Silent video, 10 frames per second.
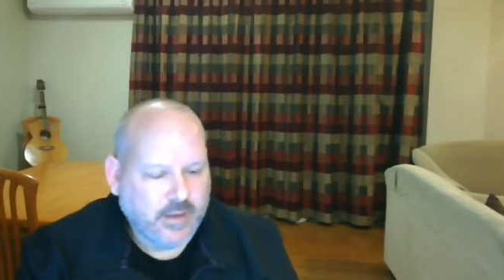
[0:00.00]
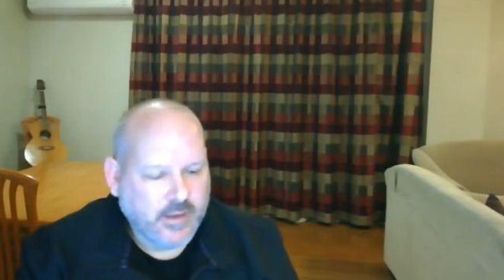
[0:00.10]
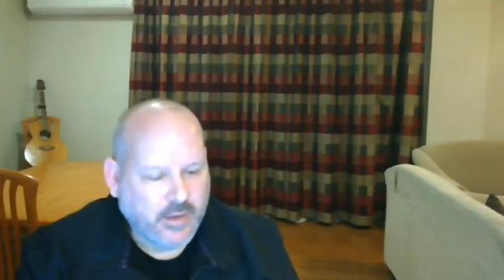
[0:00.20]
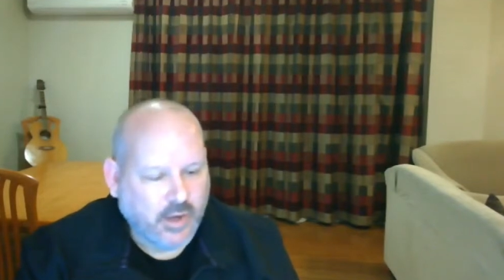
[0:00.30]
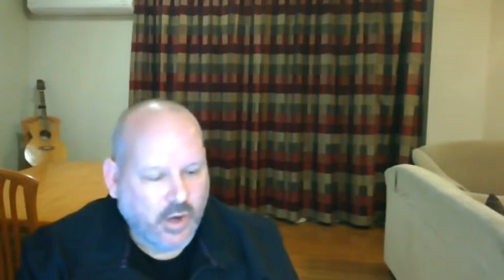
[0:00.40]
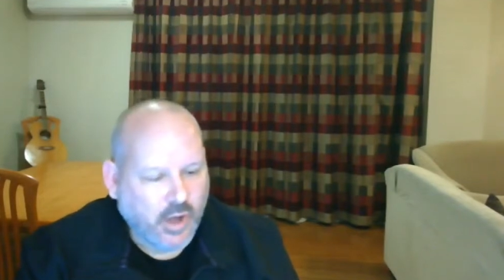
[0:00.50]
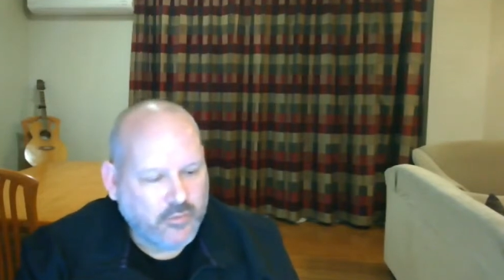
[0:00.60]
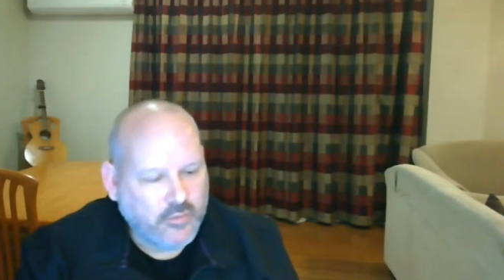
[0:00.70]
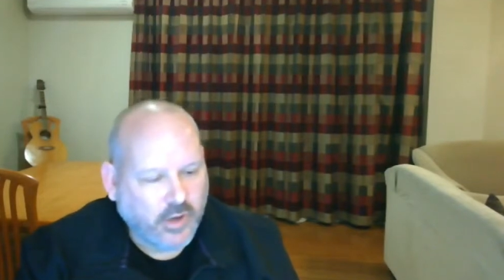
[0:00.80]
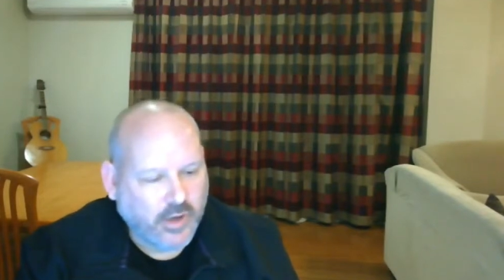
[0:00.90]
You know, I'm
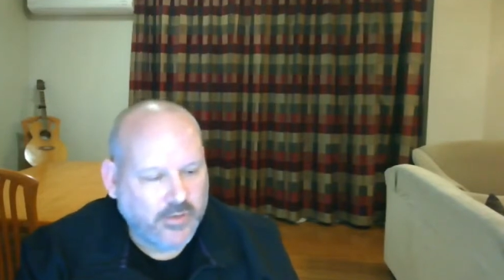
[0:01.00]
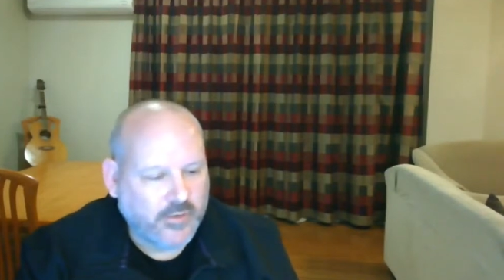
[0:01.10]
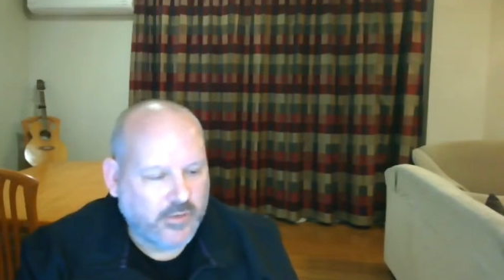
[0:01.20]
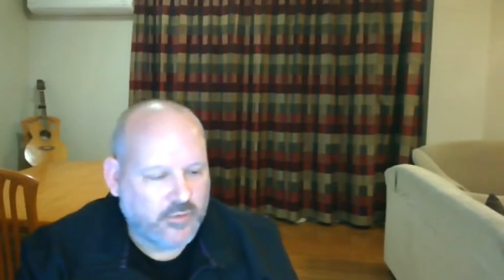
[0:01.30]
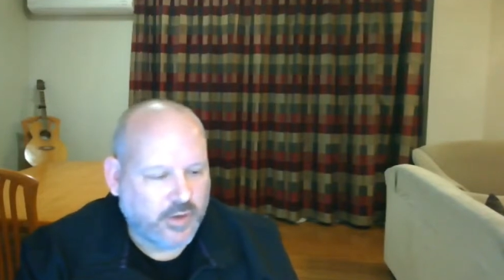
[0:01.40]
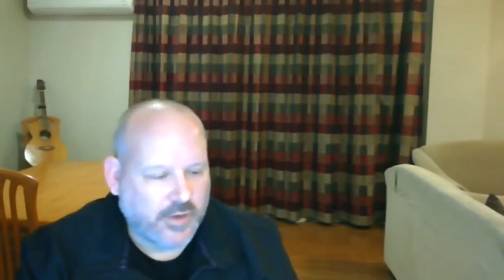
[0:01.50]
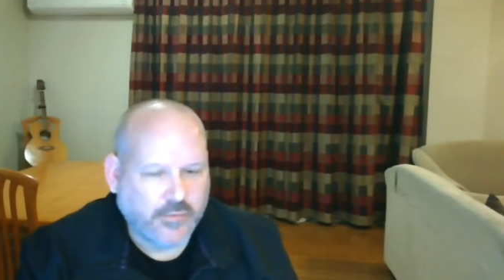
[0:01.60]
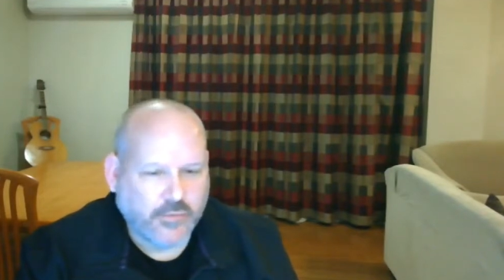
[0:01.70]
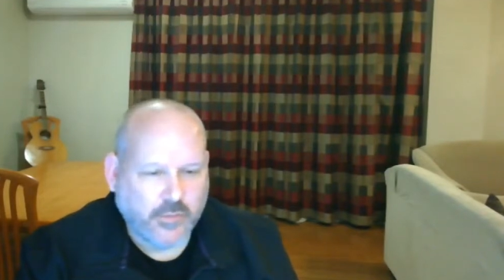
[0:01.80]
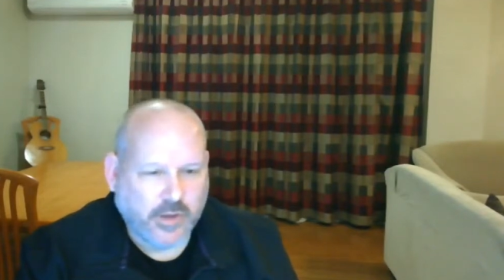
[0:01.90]
trying to
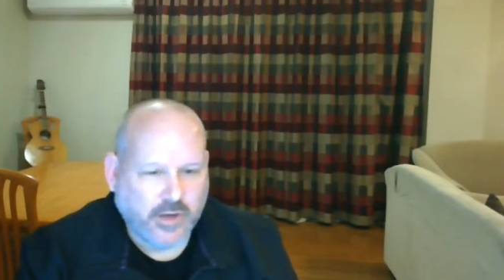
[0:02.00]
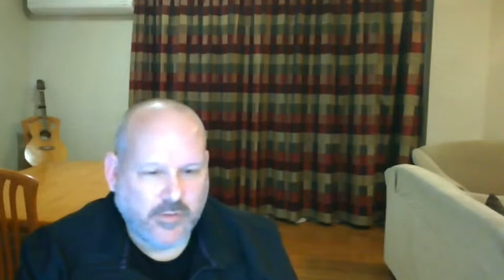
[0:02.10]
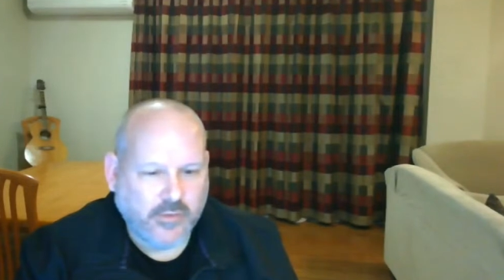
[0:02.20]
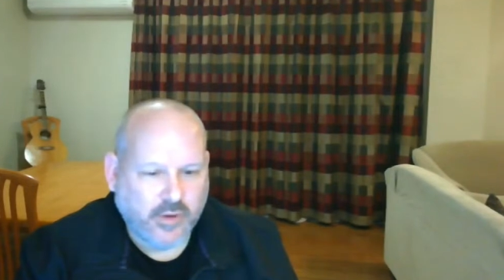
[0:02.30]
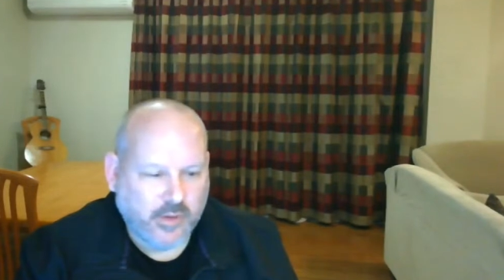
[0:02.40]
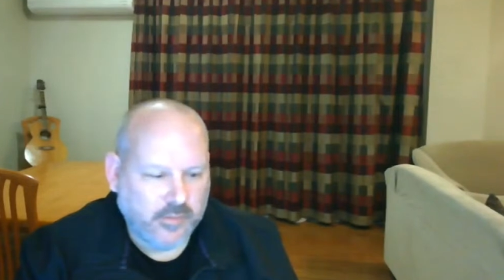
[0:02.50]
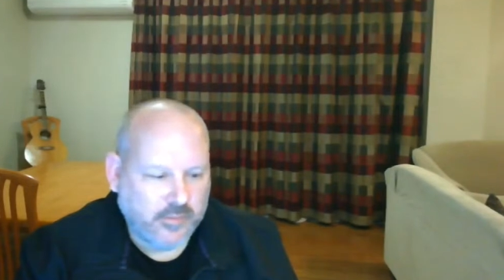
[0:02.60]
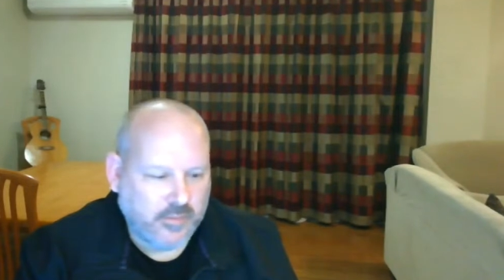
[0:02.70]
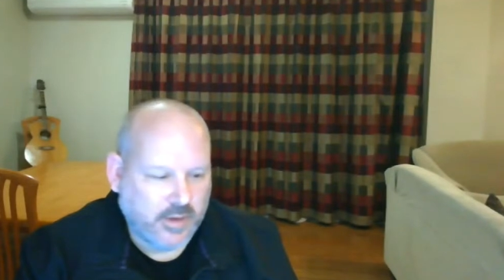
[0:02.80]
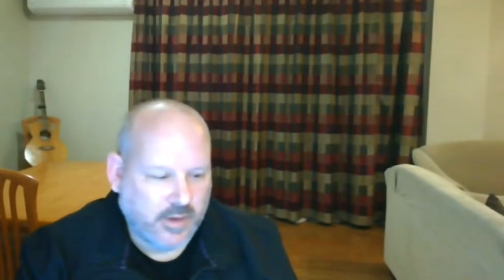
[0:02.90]
transfer money
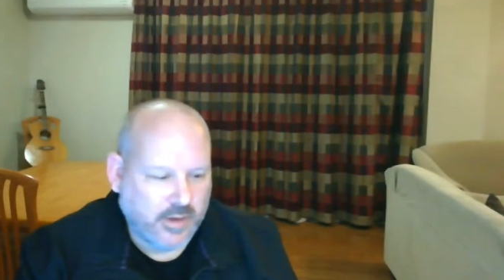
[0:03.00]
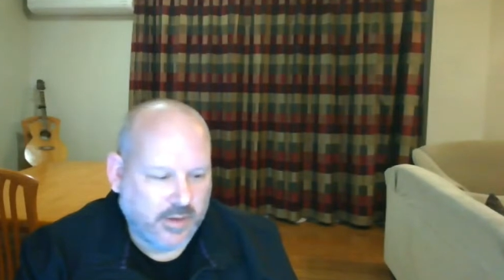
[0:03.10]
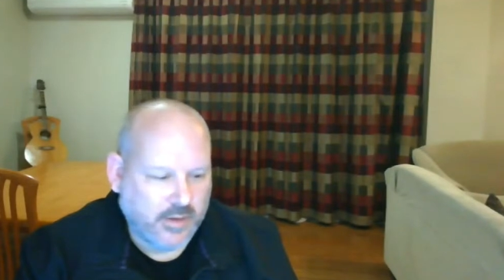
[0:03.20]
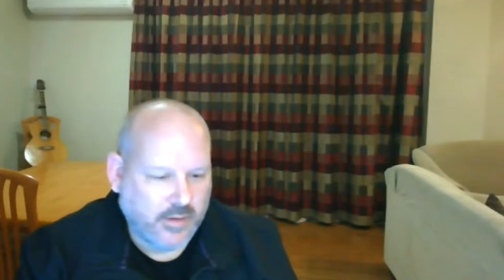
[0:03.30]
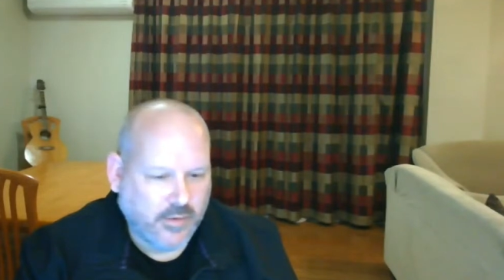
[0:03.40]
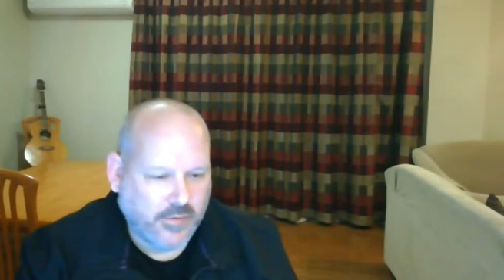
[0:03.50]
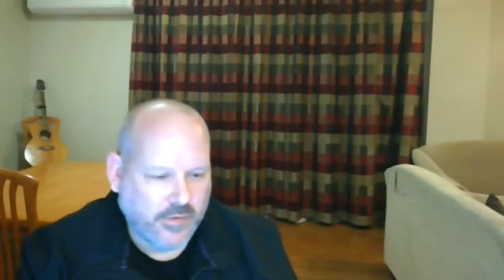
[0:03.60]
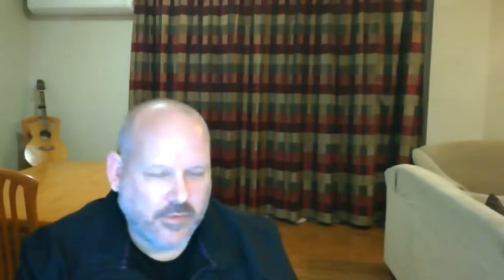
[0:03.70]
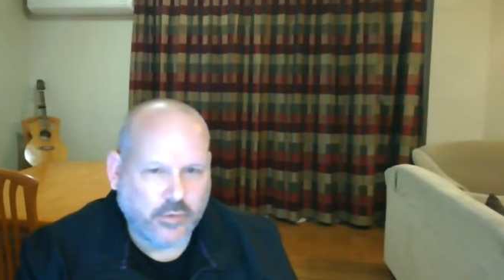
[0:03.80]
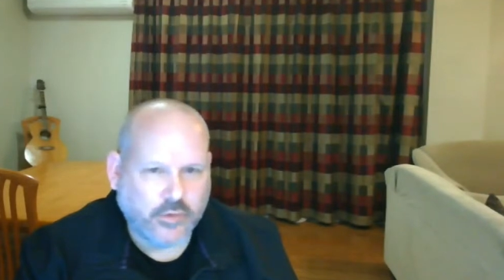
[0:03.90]
from uh, New
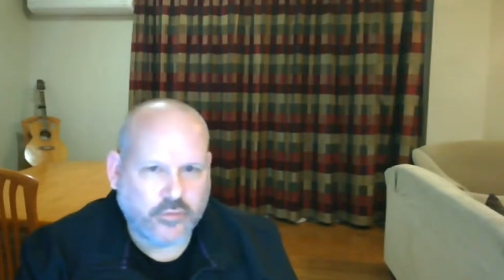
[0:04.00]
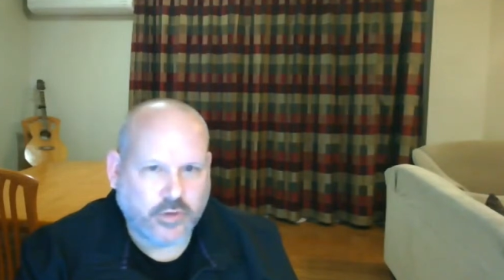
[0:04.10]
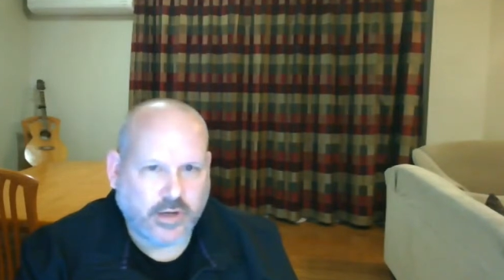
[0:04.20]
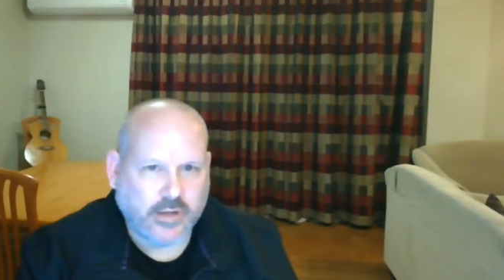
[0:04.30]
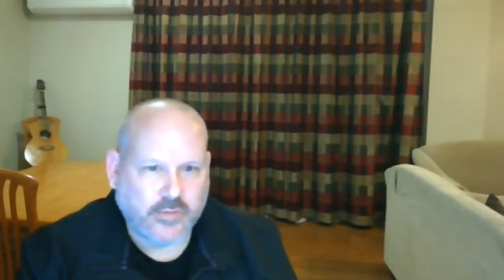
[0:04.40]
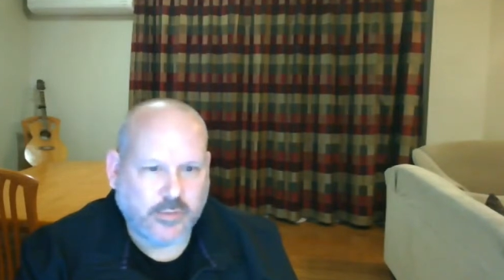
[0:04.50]
Zealand to Australia.